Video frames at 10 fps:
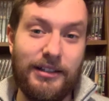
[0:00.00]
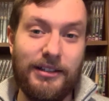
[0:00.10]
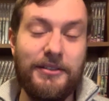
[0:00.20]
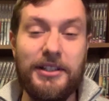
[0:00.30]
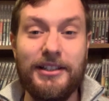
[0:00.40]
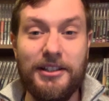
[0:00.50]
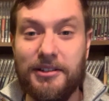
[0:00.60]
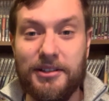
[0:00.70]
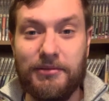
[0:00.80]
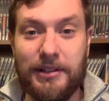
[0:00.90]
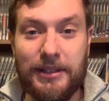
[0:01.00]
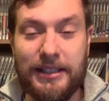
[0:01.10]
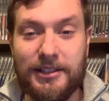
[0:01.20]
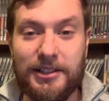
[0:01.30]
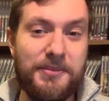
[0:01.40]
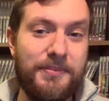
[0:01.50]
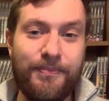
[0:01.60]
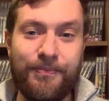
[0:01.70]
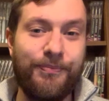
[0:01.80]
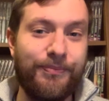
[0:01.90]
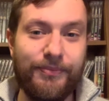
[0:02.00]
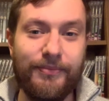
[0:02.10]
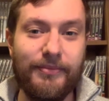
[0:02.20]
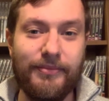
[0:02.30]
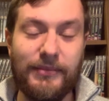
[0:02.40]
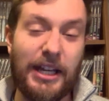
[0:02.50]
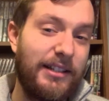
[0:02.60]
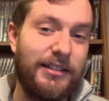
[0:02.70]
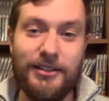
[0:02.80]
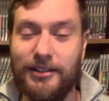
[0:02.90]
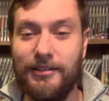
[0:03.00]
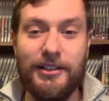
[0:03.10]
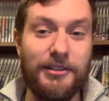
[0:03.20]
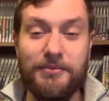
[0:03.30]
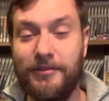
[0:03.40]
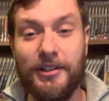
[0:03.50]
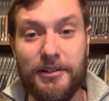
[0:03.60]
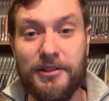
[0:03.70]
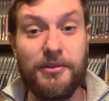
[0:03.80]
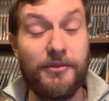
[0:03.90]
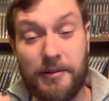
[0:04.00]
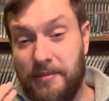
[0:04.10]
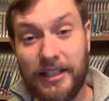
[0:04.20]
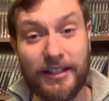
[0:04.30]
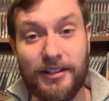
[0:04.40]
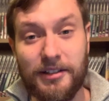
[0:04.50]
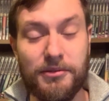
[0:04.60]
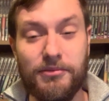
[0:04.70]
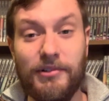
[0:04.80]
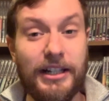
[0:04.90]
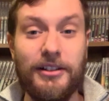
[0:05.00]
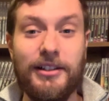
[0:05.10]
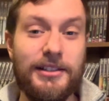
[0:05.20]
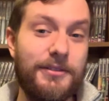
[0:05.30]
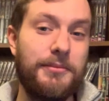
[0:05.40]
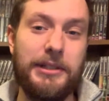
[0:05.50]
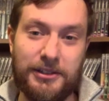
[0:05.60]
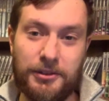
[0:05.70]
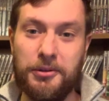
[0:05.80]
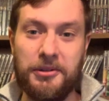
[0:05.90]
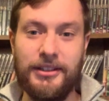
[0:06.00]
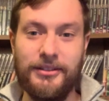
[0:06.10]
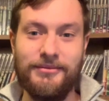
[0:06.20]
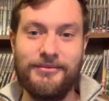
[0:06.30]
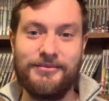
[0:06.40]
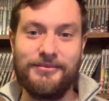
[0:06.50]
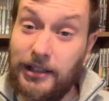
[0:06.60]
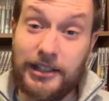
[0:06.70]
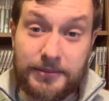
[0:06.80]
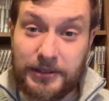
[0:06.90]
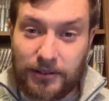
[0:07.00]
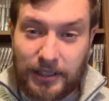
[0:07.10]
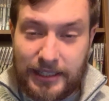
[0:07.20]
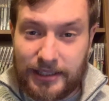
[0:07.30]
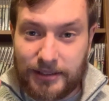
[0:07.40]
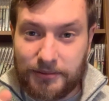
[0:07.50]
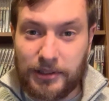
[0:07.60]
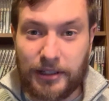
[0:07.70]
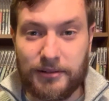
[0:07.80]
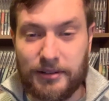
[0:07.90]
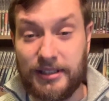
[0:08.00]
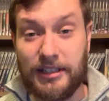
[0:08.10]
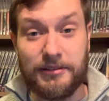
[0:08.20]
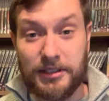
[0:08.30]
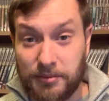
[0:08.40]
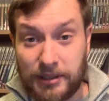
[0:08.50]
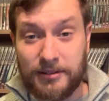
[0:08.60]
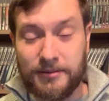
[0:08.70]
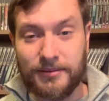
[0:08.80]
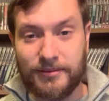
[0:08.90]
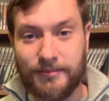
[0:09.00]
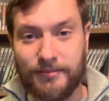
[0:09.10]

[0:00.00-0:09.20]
Gives an excuse to re-release them, and it's, for those who are very particular, you'll recognise it's from that story. Last but not least, we'll go on to Series 12.